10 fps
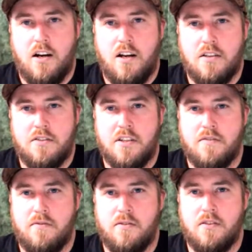
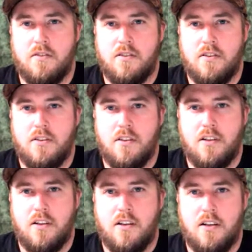6-foot
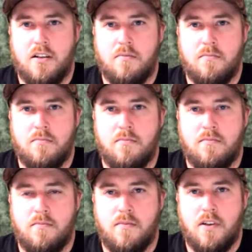
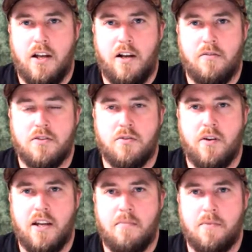
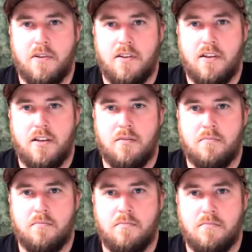aquascape
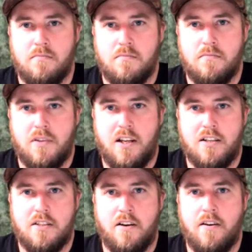
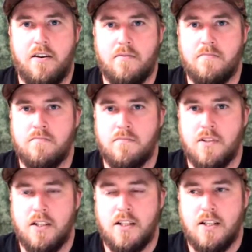planetarium
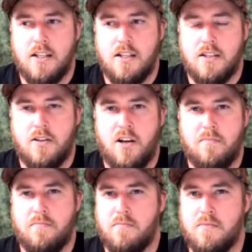type
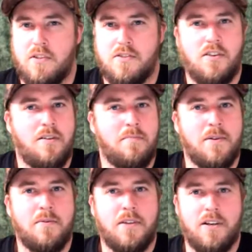design
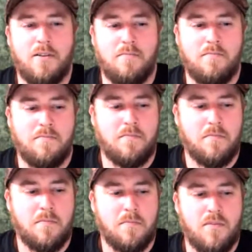build that I'm
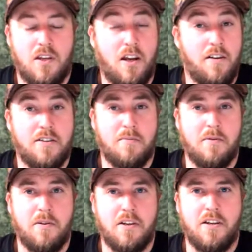going to
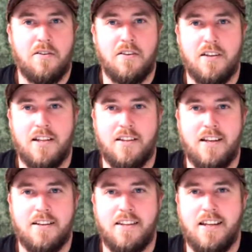be working on at the
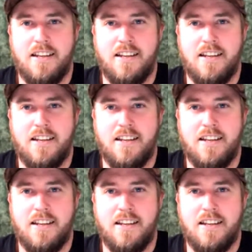end of